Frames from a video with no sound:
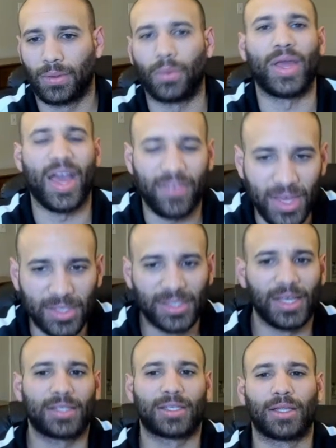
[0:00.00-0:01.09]
We have
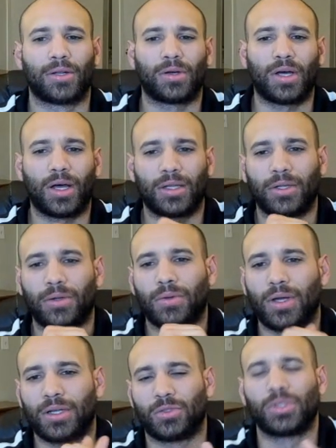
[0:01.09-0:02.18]
e6, a little
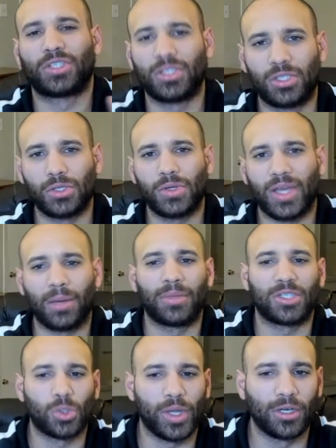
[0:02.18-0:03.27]
zwitschnazook in
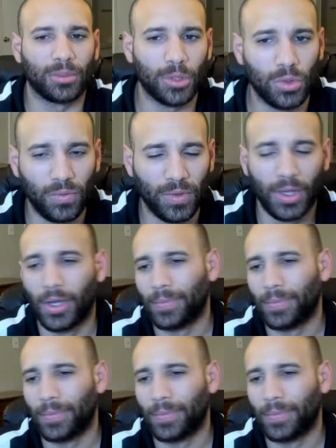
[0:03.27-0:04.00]
between her move.